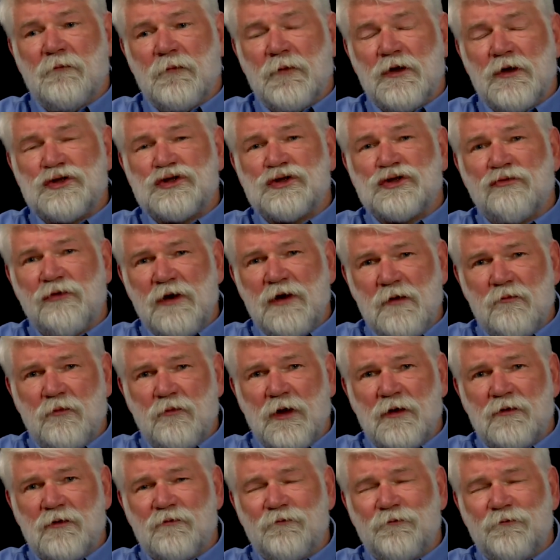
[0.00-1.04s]
the
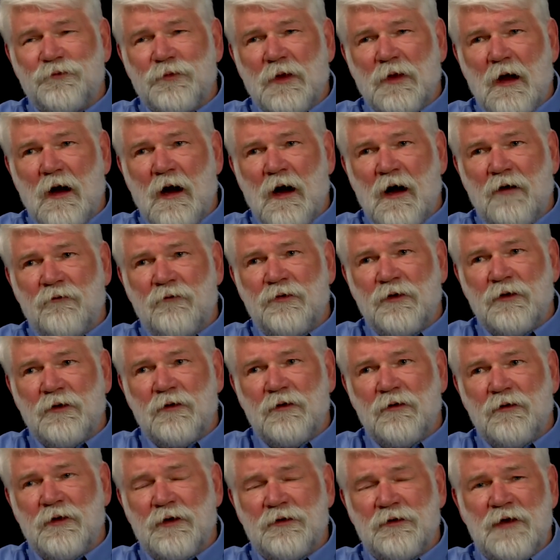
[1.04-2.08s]
treatment of
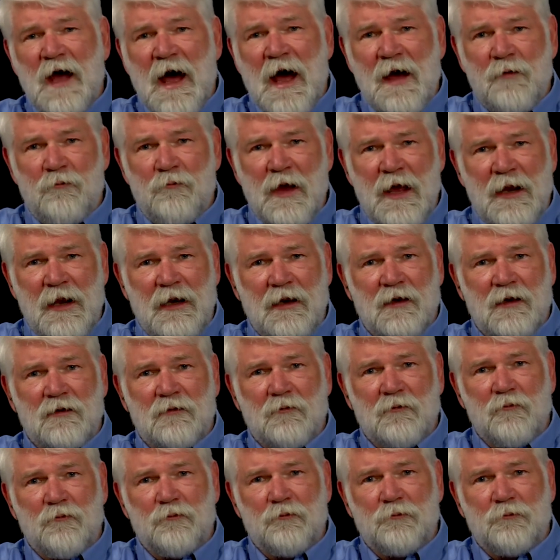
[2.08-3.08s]
the diabetic